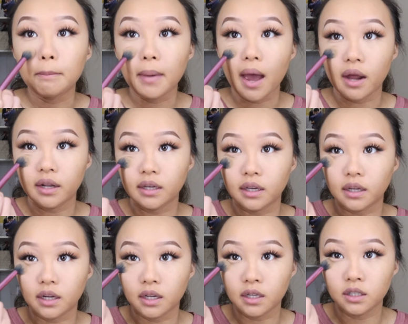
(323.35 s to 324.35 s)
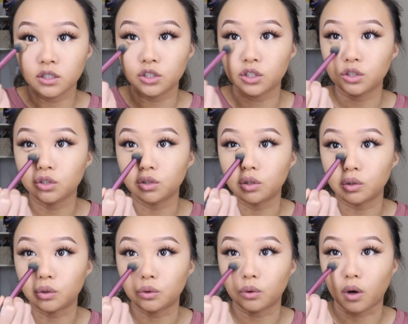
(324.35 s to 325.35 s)
patting it in just
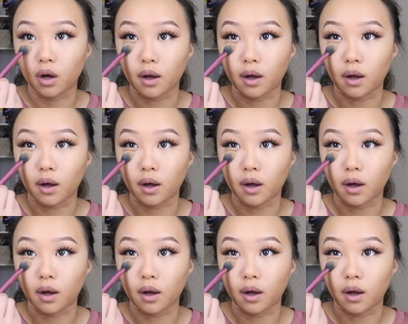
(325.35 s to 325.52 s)
to